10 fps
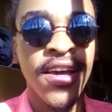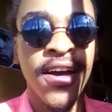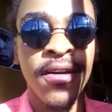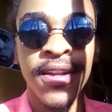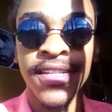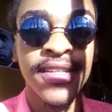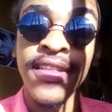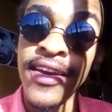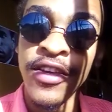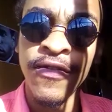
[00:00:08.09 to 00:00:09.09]
I would like to say
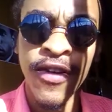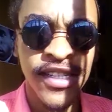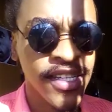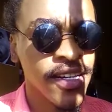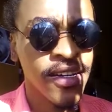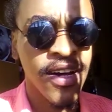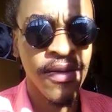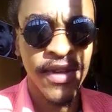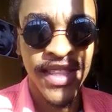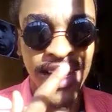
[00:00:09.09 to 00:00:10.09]
thank you for watching.
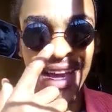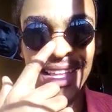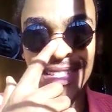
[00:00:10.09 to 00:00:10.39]
Hit the like